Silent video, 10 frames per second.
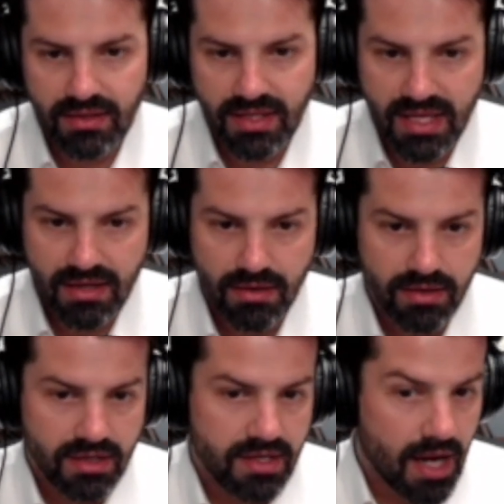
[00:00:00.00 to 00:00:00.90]
the
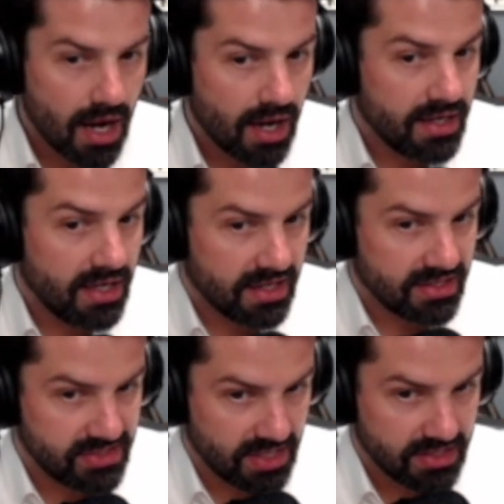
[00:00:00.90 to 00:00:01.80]

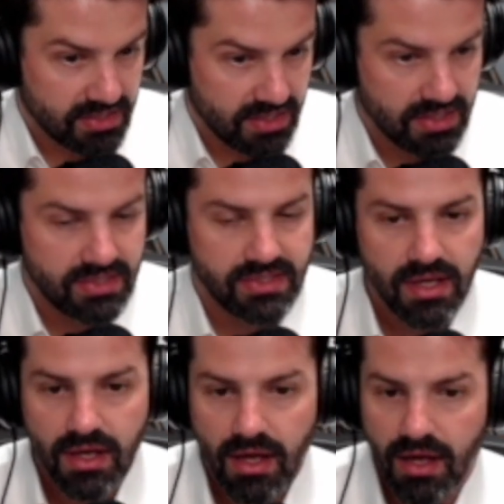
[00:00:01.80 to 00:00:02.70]
non-existence
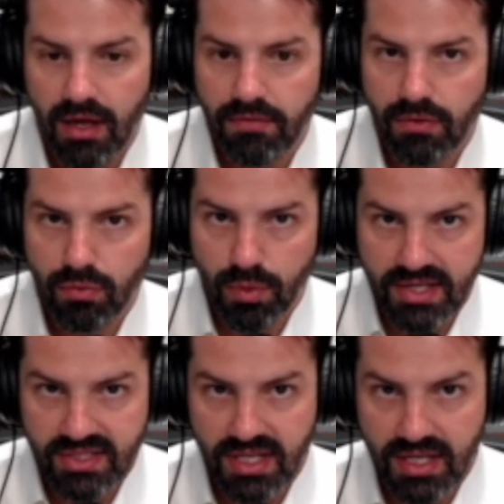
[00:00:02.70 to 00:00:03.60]
of
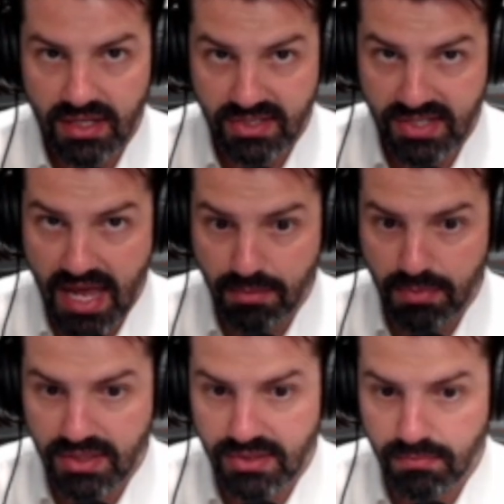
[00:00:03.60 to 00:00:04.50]
resting
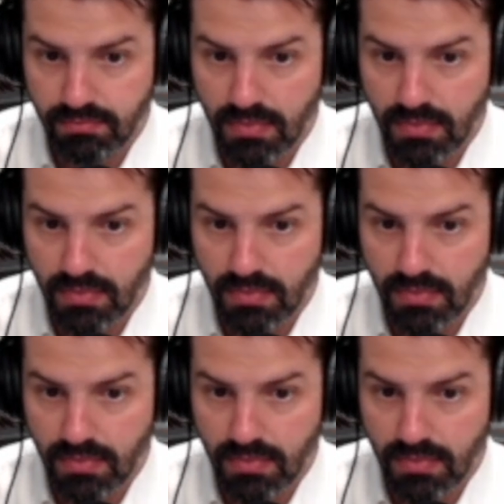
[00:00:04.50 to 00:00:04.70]
nystagmus.